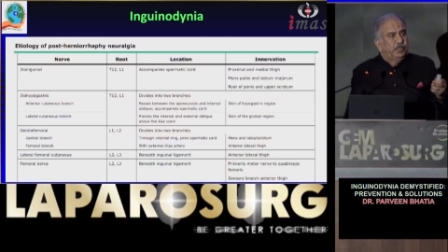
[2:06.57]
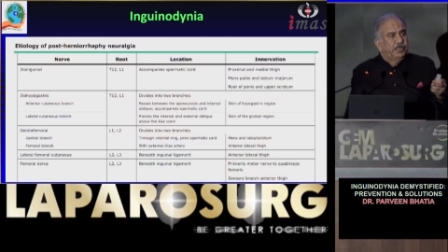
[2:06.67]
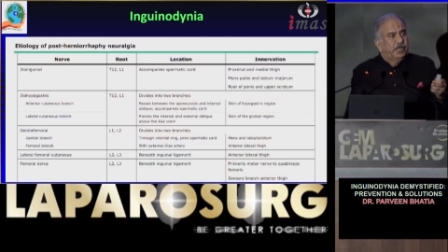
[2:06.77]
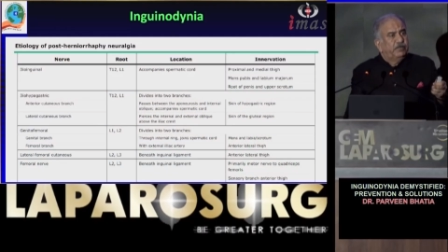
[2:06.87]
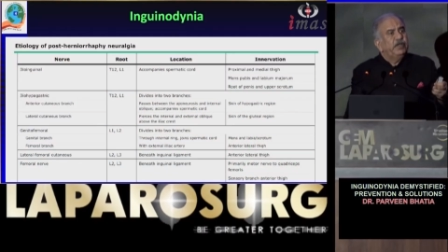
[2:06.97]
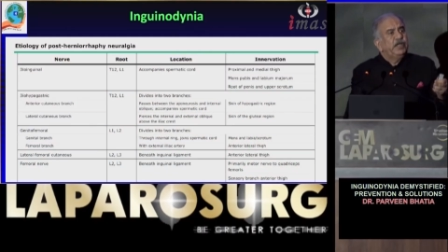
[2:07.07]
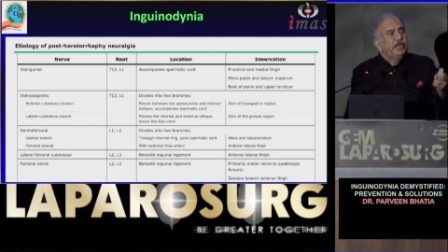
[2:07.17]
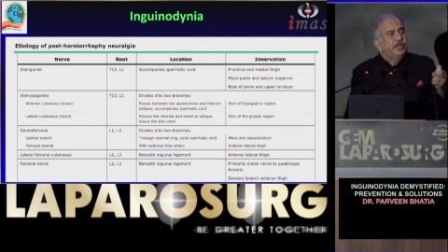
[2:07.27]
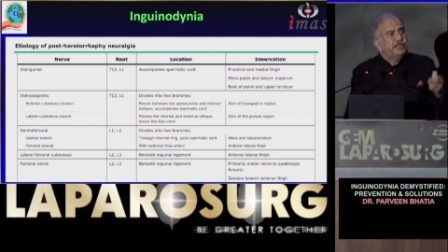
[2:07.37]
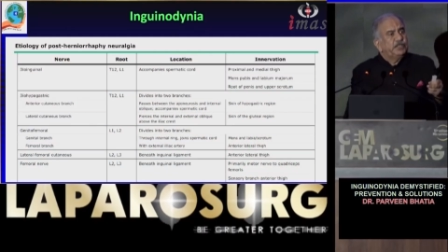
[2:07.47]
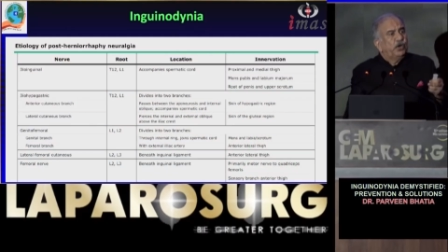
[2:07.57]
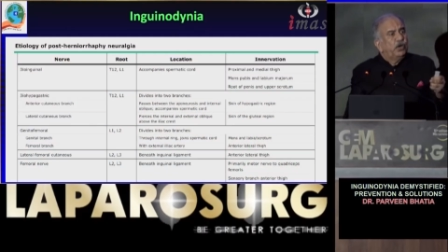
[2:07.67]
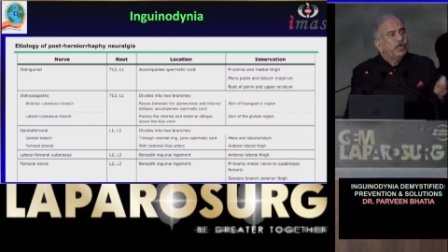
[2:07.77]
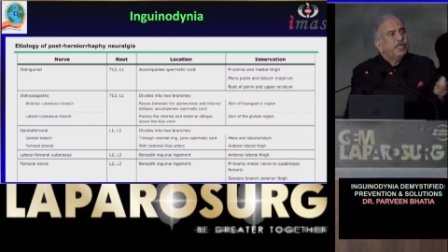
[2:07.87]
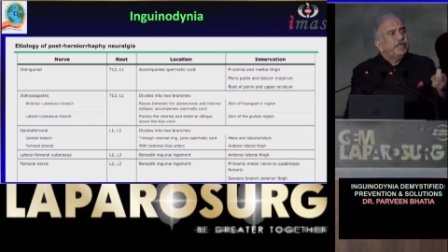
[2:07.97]
nerve is the
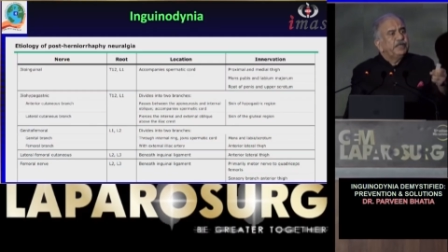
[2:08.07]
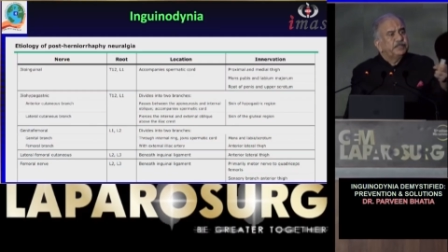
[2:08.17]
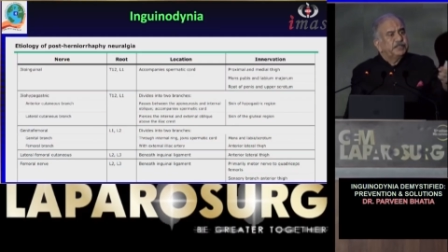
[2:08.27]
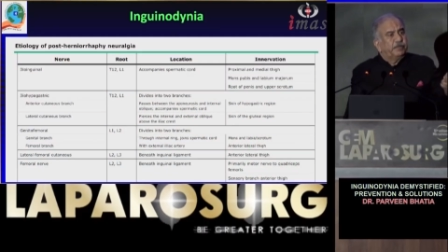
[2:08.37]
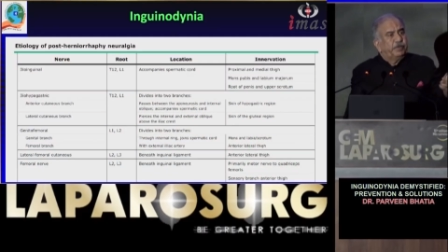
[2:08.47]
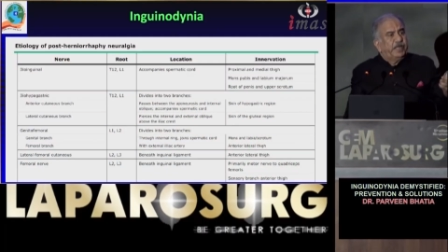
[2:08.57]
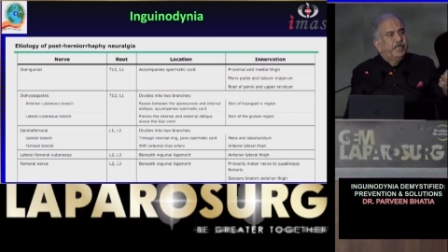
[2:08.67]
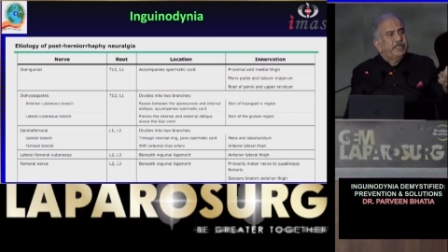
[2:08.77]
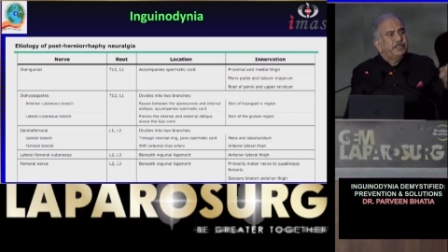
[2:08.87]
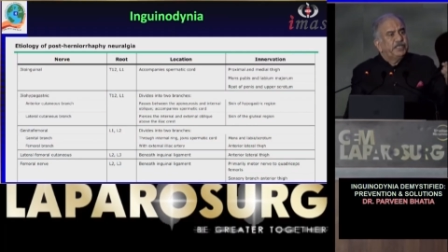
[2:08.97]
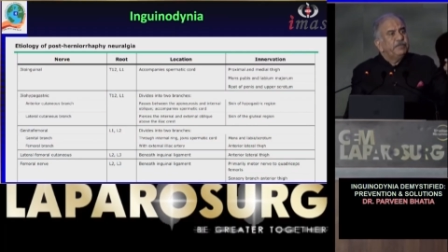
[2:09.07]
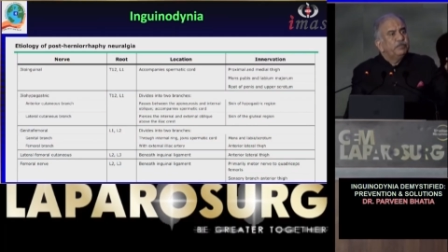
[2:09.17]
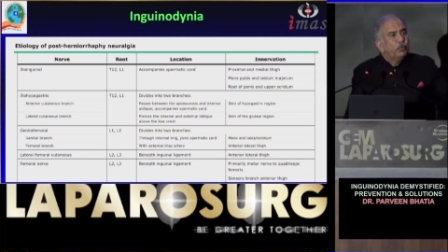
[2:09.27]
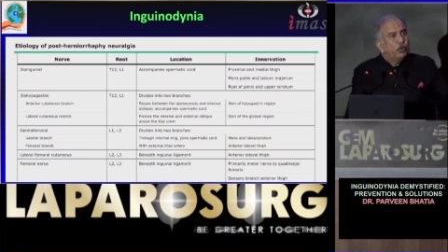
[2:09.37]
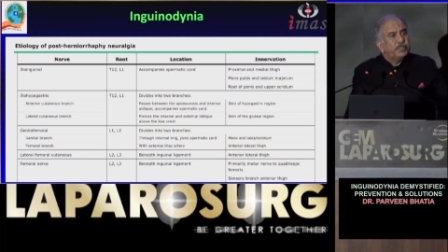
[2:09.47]
only supplying the
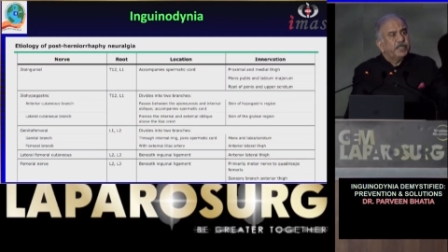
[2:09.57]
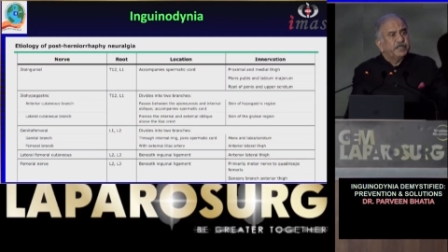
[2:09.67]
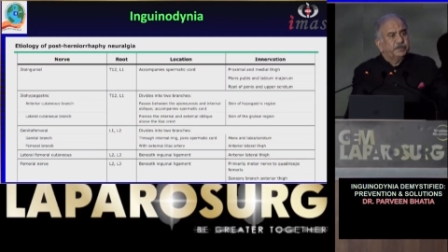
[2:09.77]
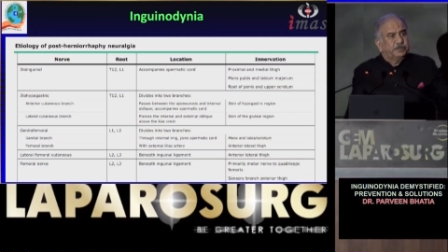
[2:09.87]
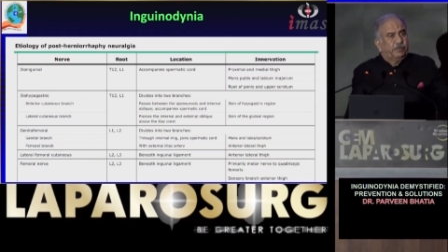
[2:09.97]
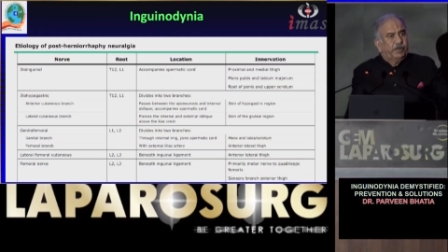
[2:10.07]
motor supply